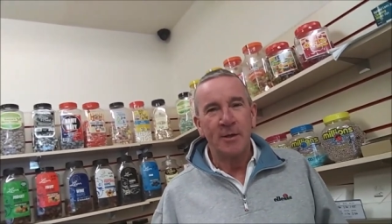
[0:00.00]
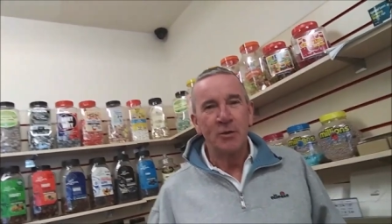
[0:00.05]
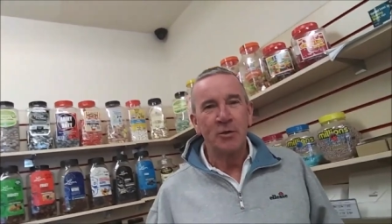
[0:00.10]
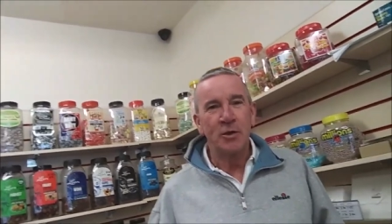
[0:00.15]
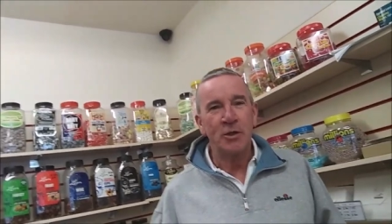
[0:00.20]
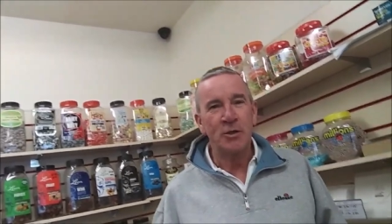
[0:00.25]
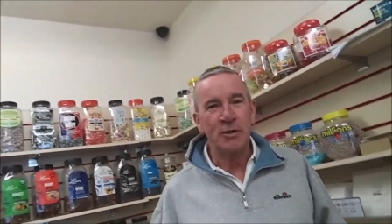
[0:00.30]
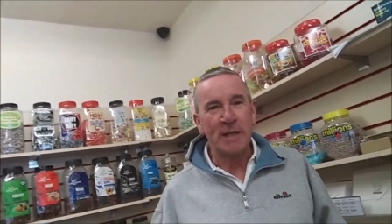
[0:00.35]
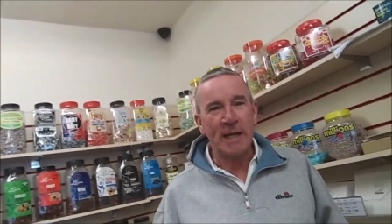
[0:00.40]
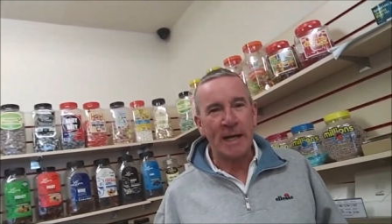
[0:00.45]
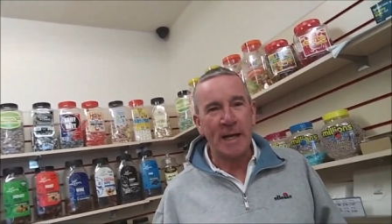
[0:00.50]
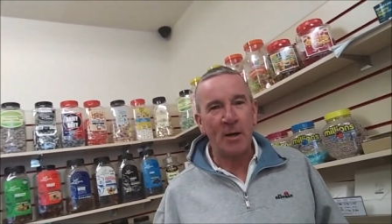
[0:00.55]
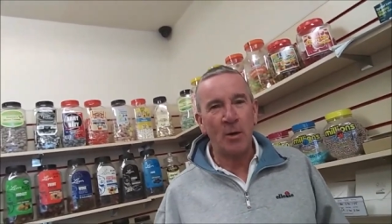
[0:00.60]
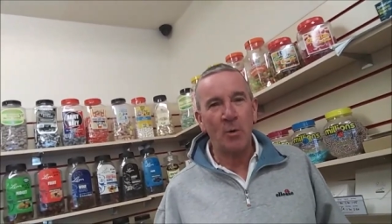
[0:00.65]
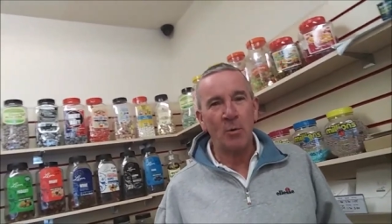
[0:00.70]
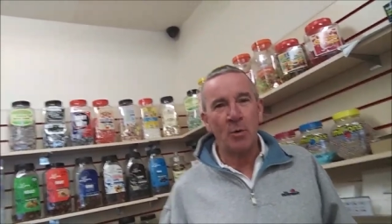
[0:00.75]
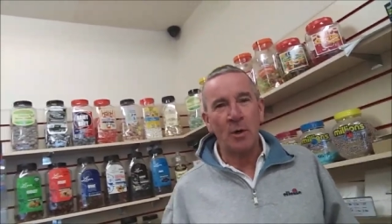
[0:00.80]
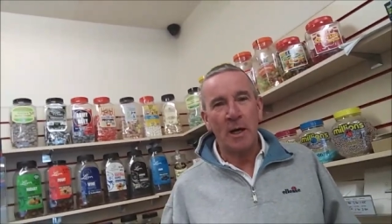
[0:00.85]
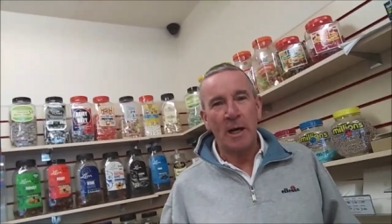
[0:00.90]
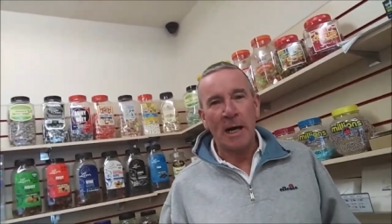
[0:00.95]
She's
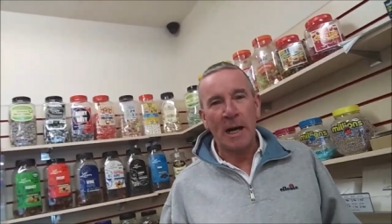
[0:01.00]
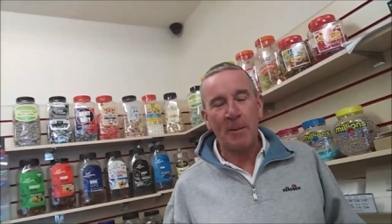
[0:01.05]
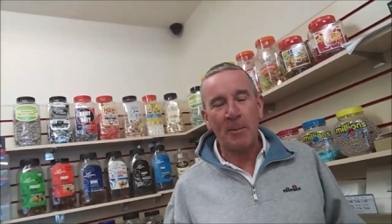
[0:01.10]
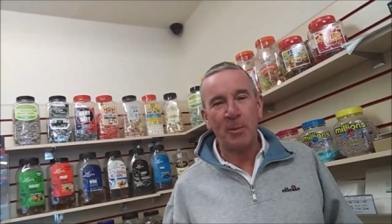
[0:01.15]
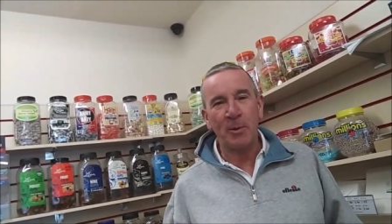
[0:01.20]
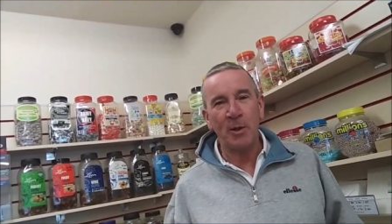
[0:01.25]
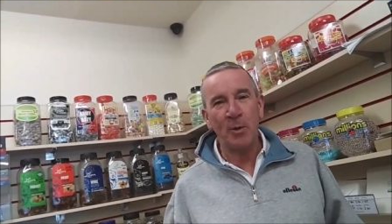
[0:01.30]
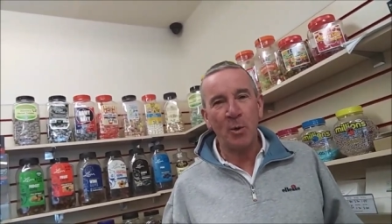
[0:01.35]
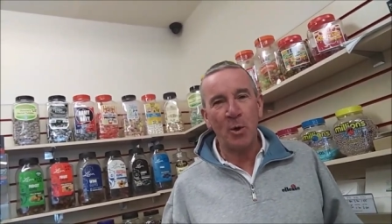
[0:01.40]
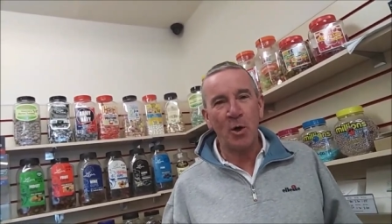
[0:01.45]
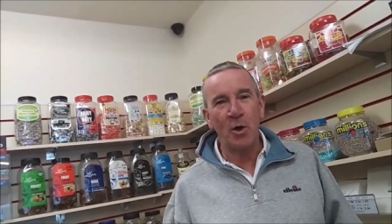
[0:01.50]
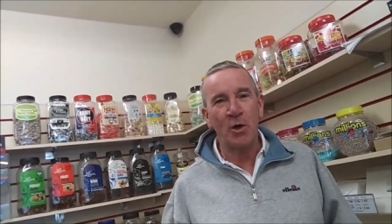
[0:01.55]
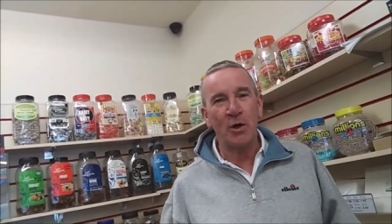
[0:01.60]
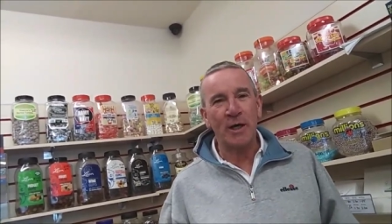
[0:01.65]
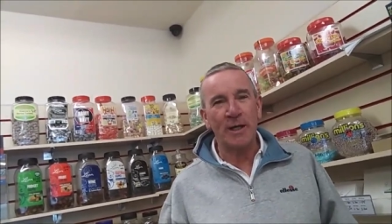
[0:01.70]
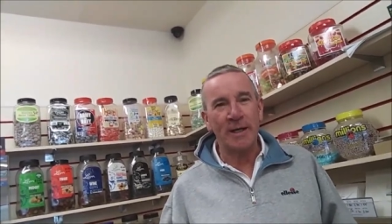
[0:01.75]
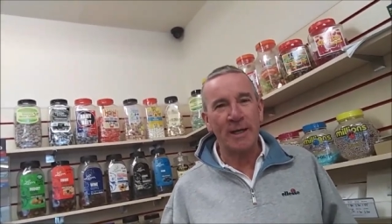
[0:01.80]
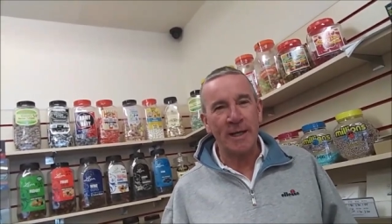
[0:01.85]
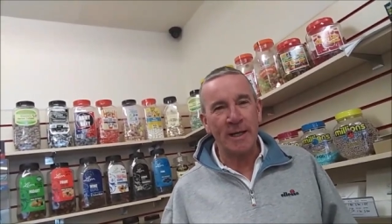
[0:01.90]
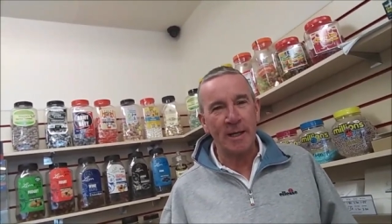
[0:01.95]
now happily
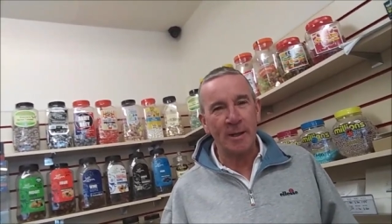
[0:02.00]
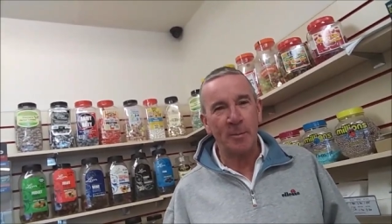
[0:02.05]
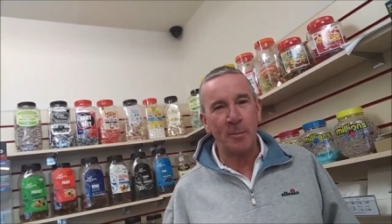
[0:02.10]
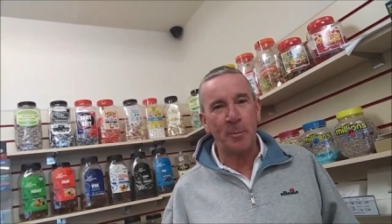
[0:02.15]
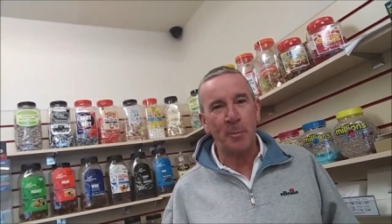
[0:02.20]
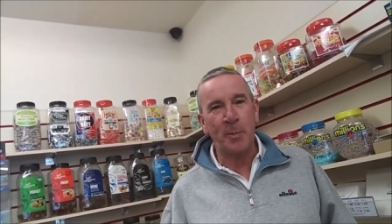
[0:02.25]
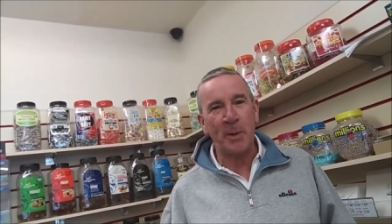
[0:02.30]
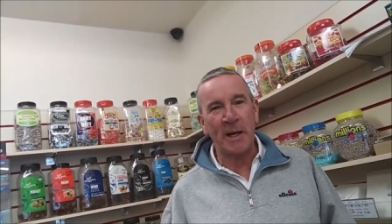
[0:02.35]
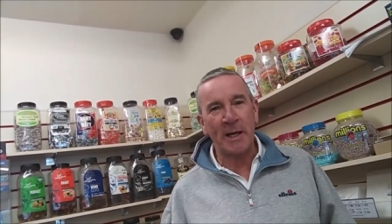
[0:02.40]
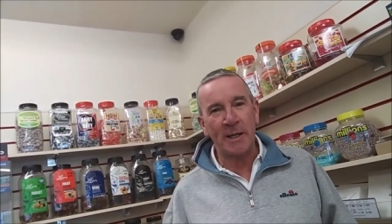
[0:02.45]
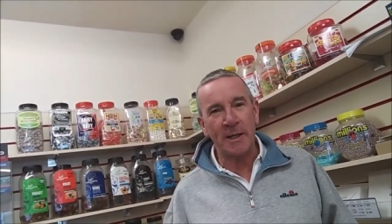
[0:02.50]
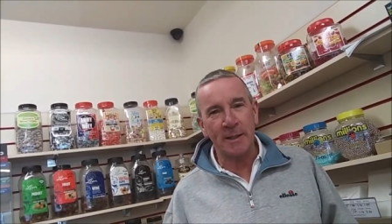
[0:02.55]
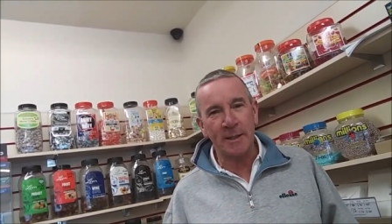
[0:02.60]
working here, back at